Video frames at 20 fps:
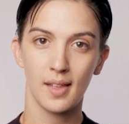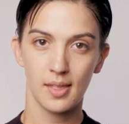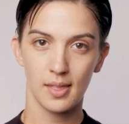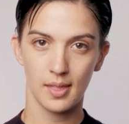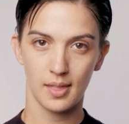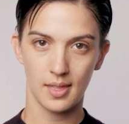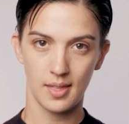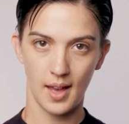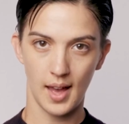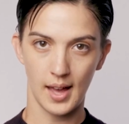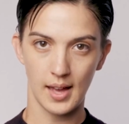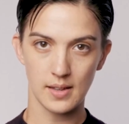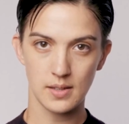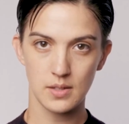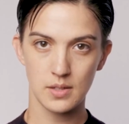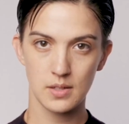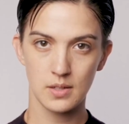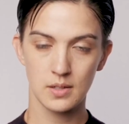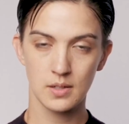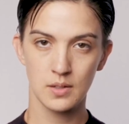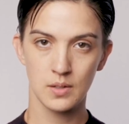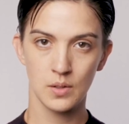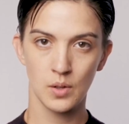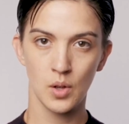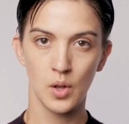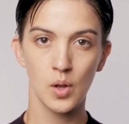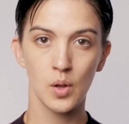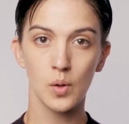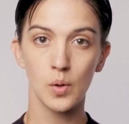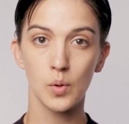That's,
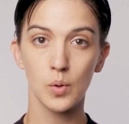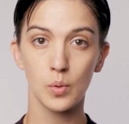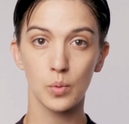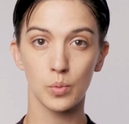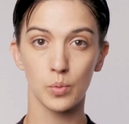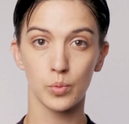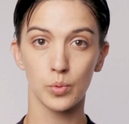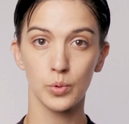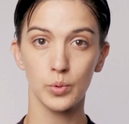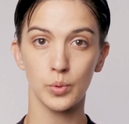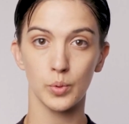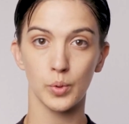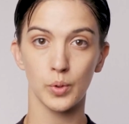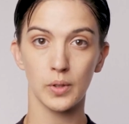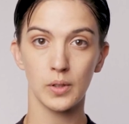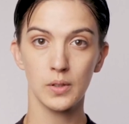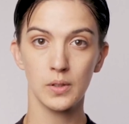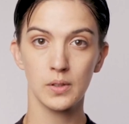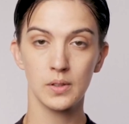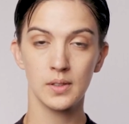rule,